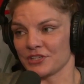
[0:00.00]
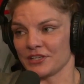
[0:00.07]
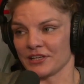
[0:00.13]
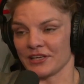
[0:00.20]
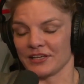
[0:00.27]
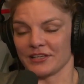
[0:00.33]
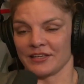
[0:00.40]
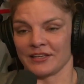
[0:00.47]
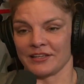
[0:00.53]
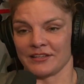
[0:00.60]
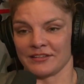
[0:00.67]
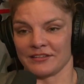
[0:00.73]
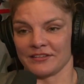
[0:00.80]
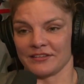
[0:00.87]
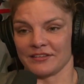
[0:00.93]

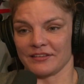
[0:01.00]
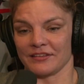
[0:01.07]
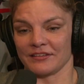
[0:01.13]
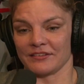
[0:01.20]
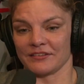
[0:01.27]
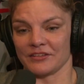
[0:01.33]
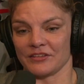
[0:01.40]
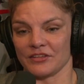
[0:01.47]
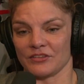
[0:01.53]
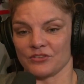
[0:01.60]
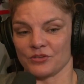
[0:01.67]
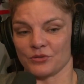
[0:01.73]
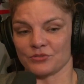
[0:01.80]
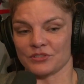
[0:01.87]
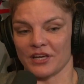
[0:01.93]
And
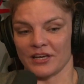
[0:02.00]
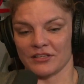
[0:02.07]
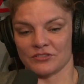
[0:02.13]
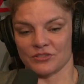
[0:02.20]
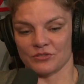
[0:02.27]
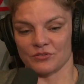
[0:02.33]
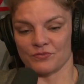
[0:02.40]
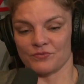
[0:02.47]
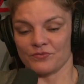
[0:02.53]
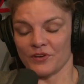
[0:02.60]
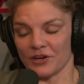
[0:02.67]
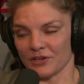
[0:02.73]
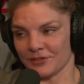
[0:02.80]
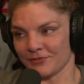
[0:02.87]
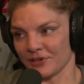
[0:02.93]
those guys are
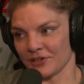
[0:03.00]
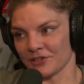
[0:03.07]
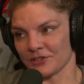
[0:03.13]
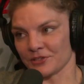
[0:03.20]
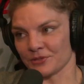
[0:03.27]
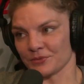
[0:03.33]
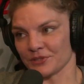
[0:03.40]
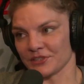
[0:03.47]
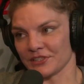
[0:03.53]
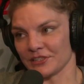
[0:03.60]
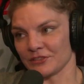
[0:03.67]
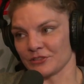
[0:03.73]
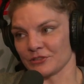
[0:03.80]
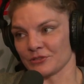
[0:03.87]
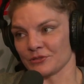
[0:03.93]
very, very good at what they
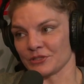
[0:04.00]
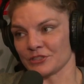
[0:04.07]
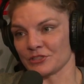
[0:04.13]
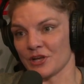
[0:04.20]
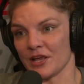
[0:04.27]
do.